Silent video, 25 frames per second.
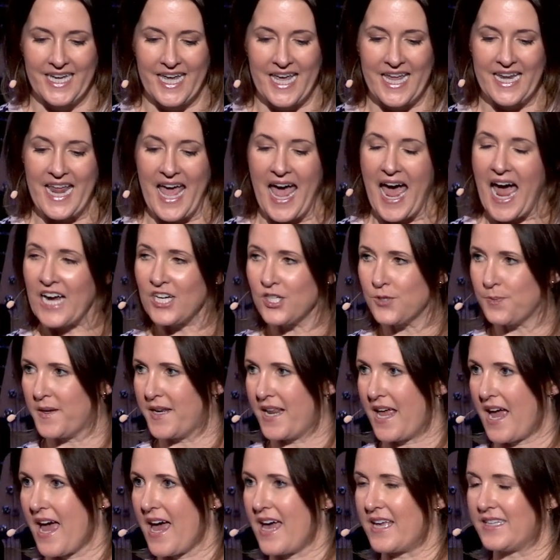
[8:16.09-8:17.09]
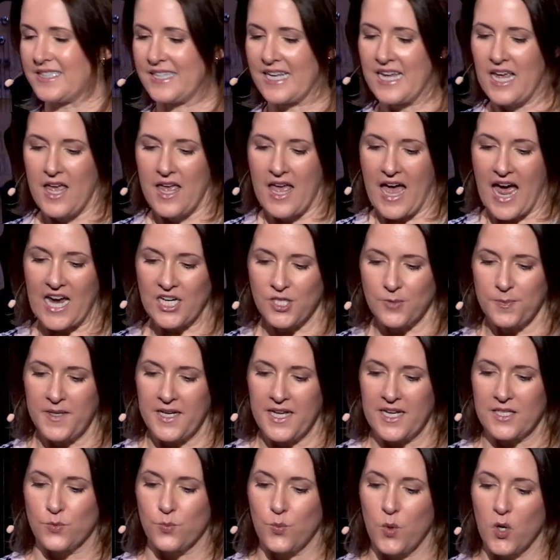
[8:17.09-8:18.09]
And Ashpenaz
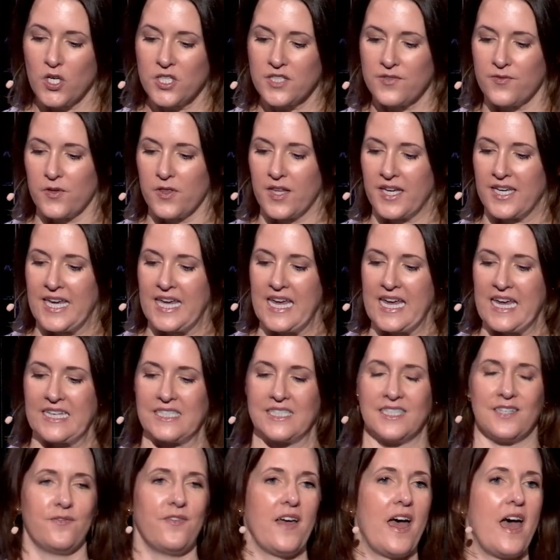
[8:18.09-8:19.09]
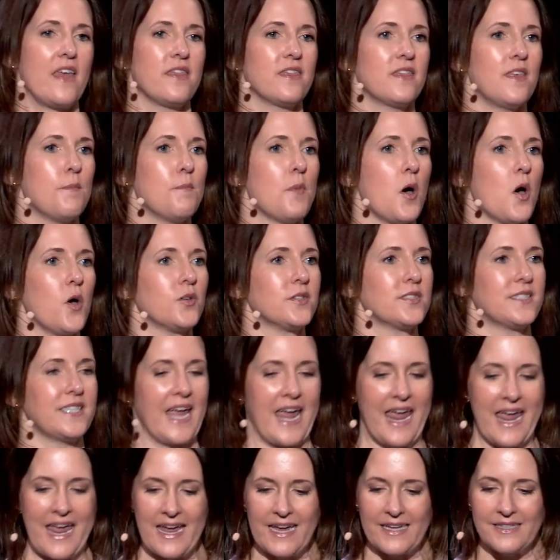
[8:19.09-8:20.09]
worked for the king to vet the most
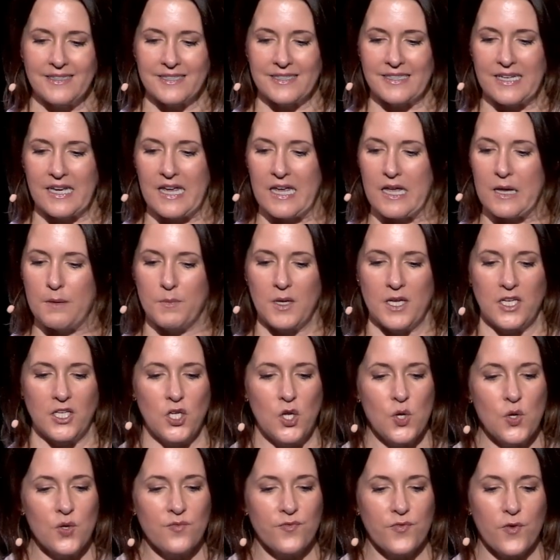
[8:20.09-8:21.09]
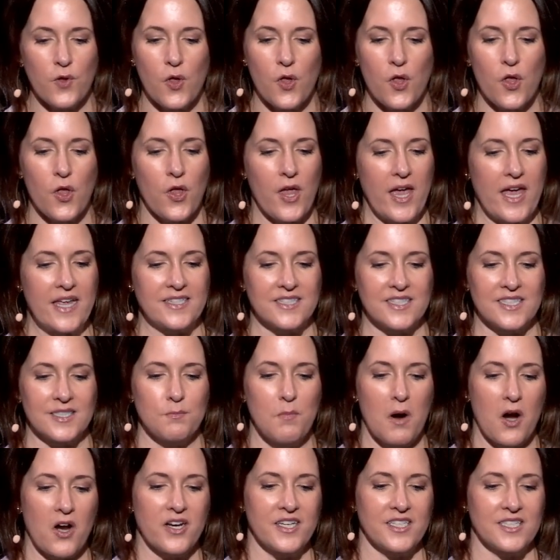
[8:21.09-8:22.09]
handsome, youthful, and
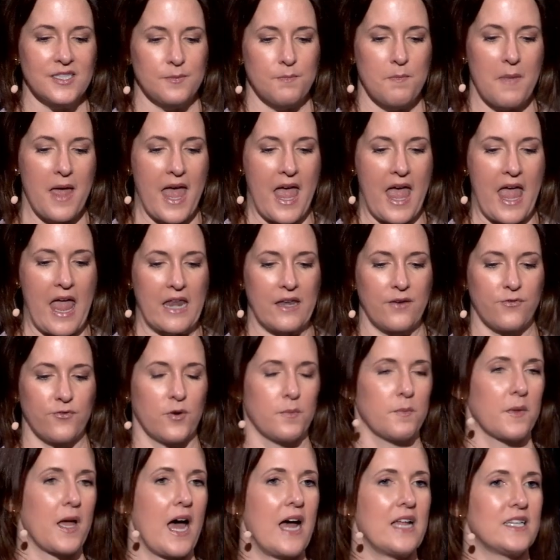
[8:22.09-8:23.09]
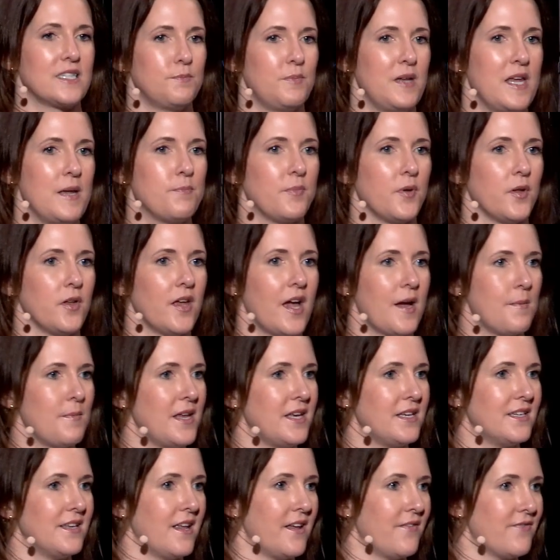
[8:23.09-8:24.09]
smartest men from God's people. I
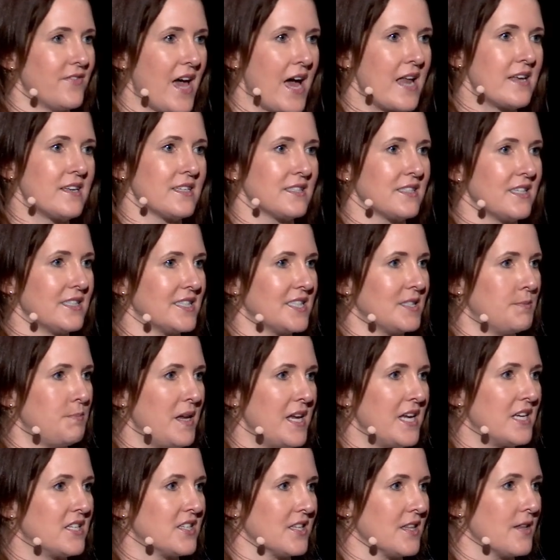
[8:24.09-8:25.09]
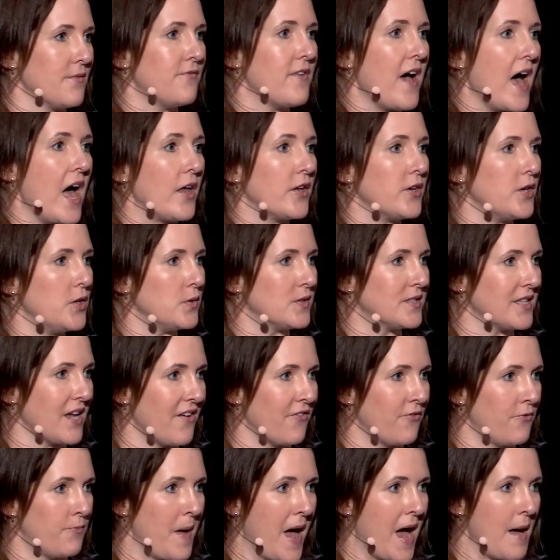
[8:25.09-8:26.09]
mean, if that doesn't speak to the values
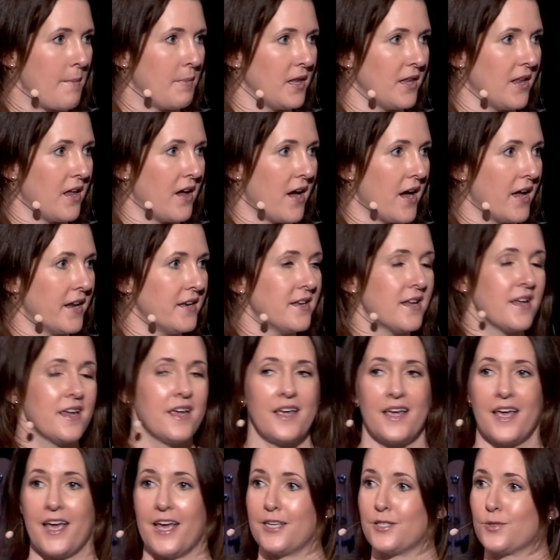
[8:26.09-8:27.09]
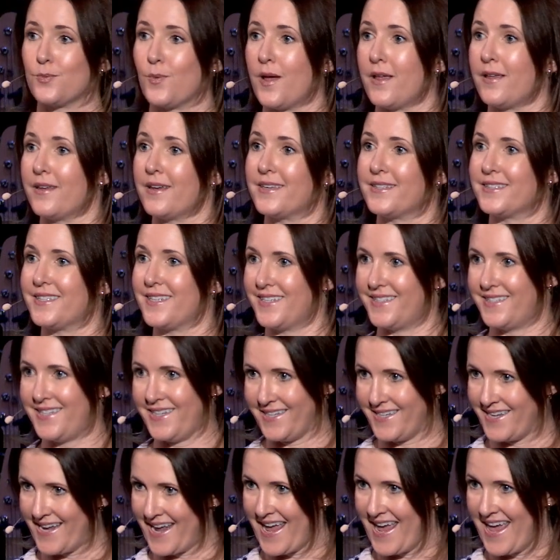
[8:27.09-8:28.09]
of Babylon as well as
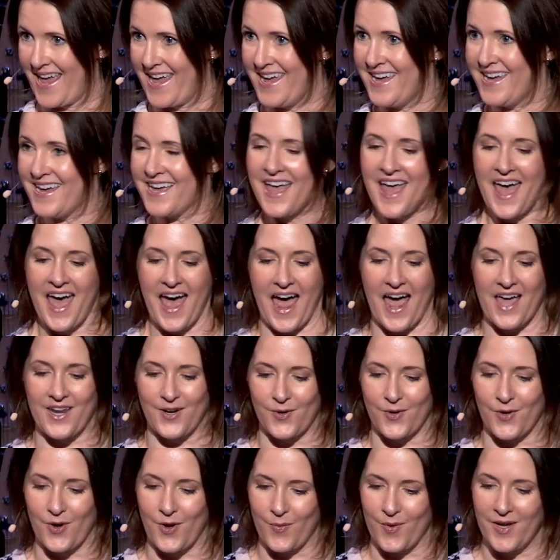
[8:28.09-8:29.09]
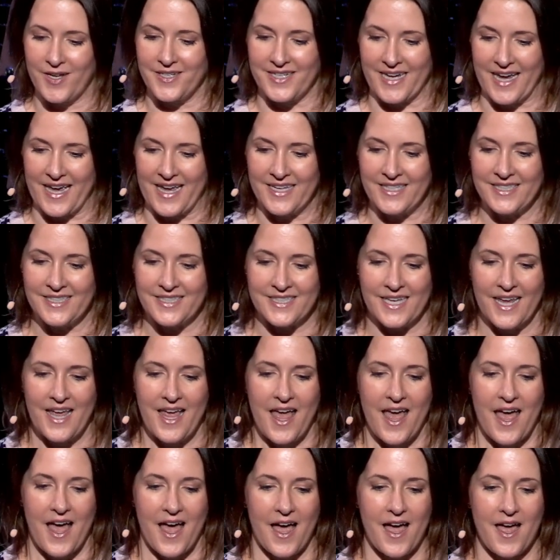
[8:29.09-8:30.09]
today, I don't know what does.
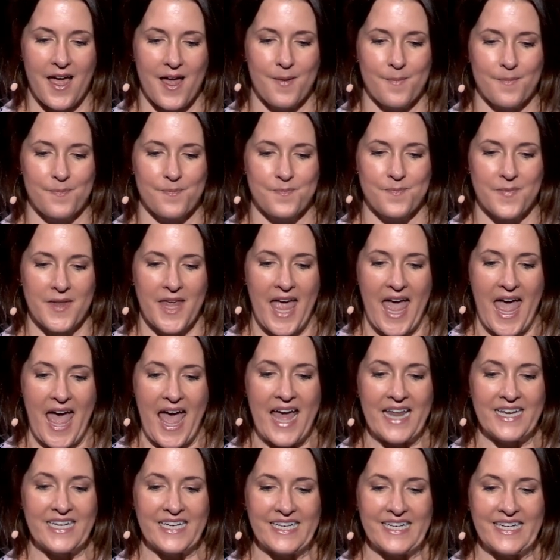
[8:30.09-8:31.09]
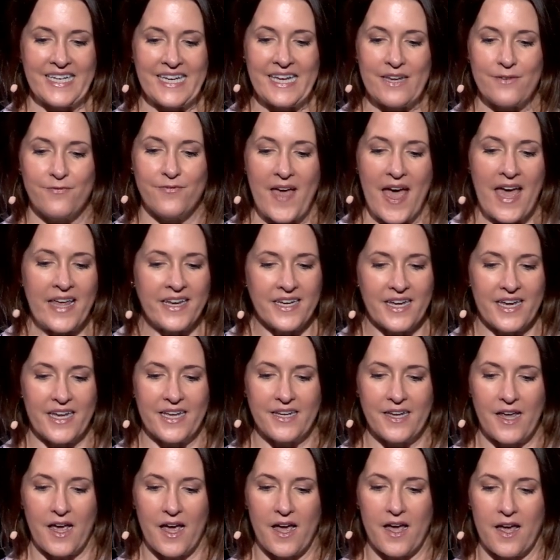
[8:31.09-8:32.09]
And he
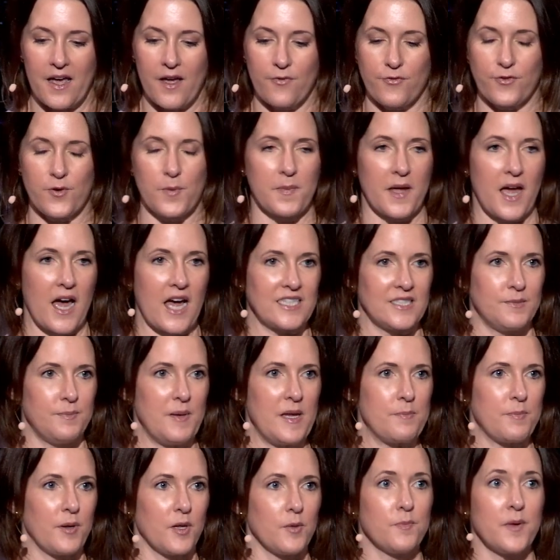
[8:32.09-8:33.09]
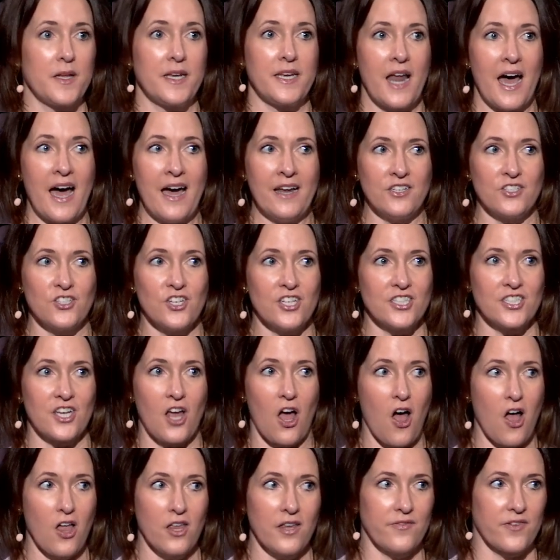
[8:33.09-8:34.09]
vetted from God's people, but not just
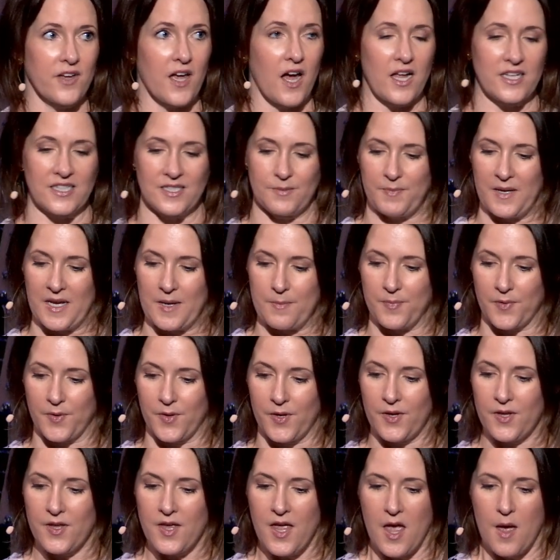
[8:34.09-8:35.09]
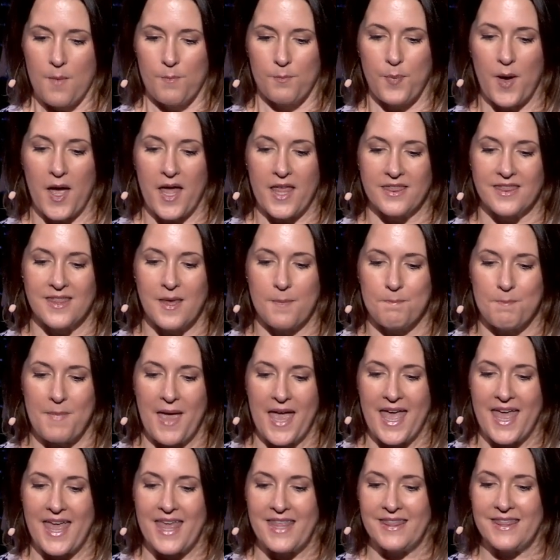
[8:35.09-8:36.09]
all of God's people, but the
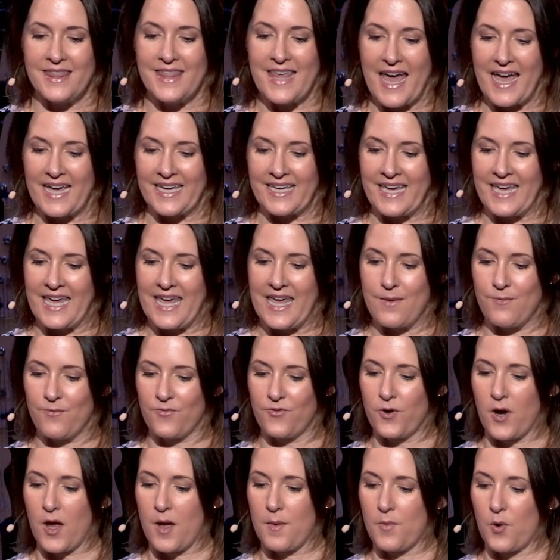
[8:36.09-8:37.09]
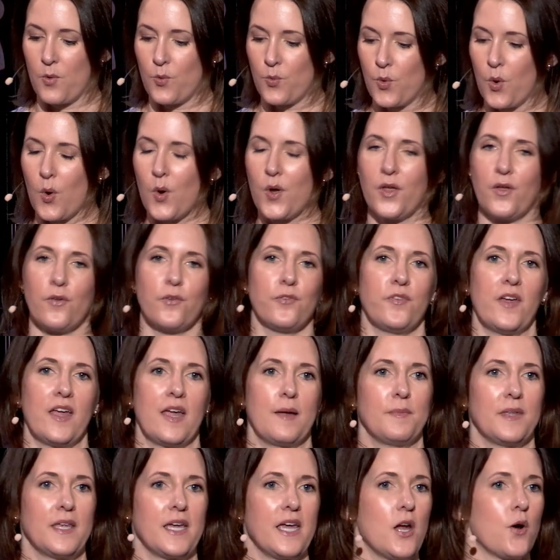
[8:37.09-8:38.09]
men that came from royal
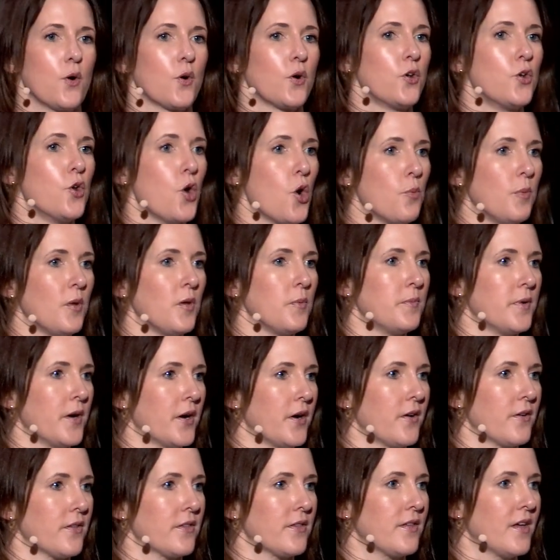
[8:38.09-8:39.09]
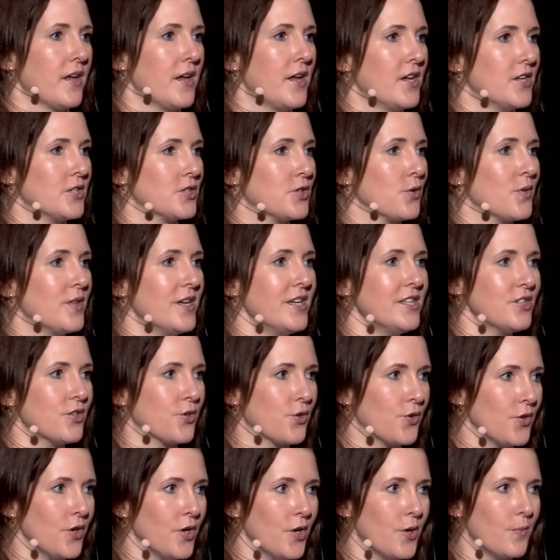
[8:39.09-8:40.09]
family or noble birth. So this
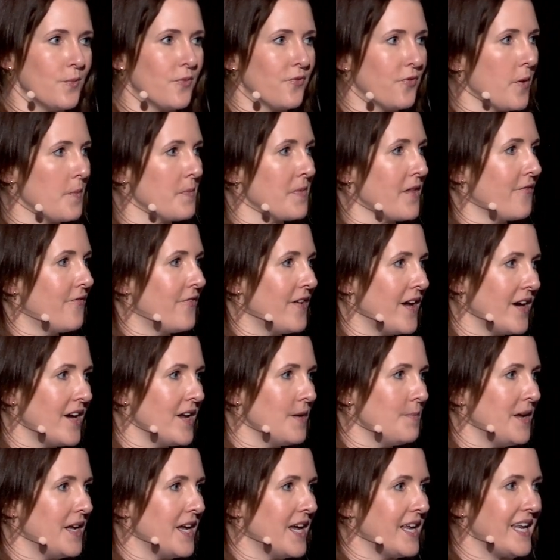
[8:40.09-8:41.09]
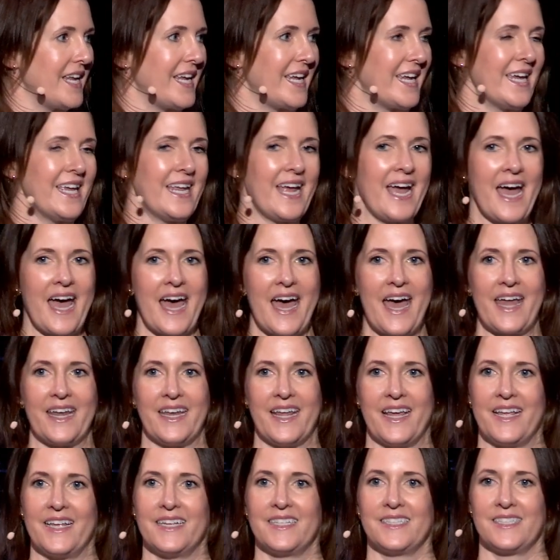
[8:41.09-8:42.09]
group, from the very beginning, it
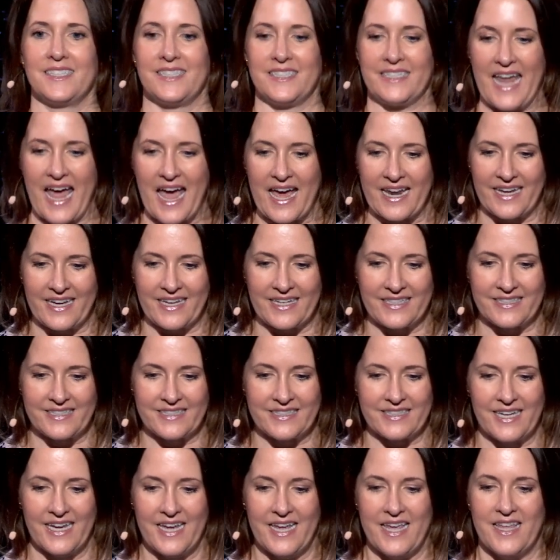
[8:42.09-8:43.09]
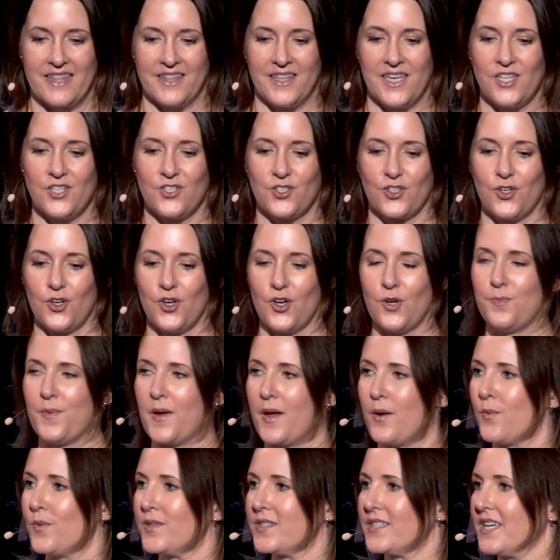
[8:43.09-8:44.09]
had status. This group
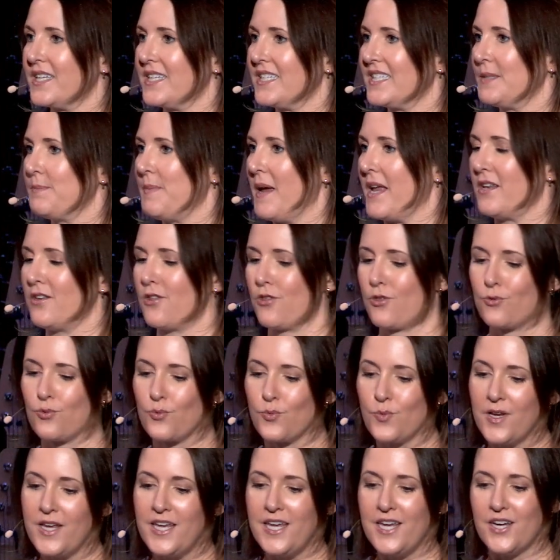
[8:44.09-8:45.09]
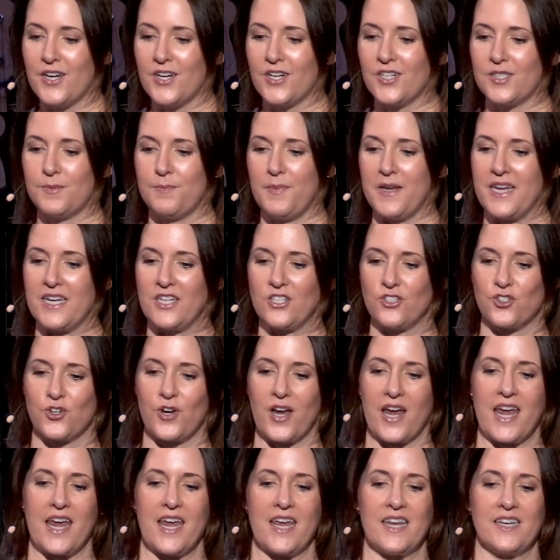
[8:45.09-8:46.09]
was going to spend 3 years being
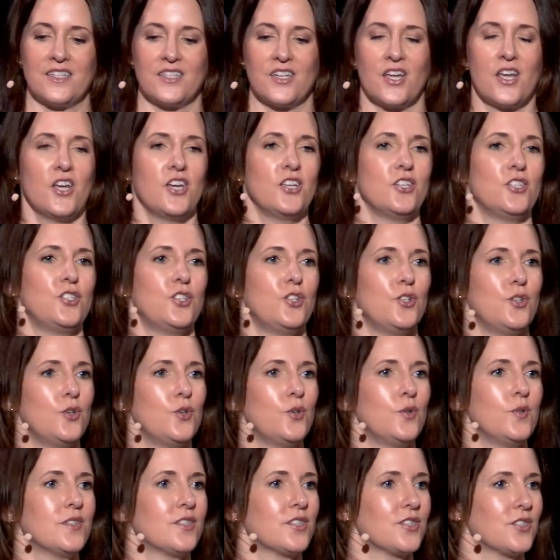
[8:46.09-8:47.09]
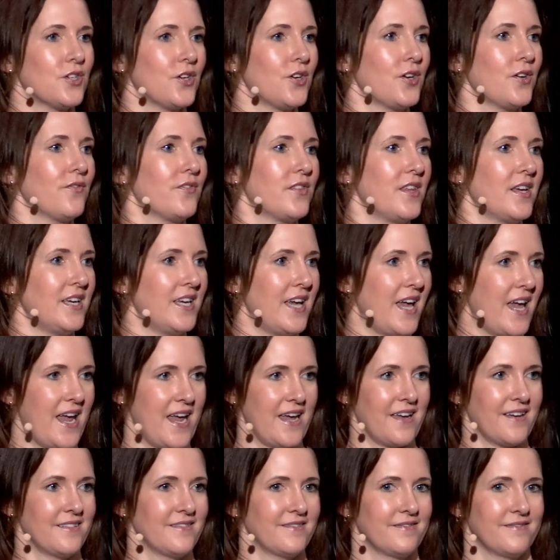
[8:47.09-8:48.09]
trained to serve the
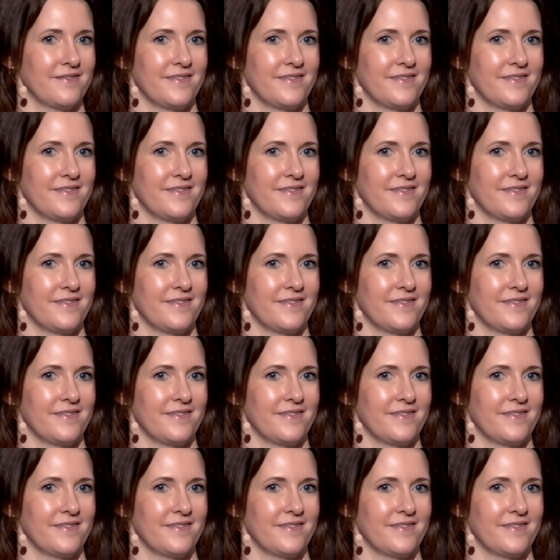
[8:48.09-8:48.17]
king.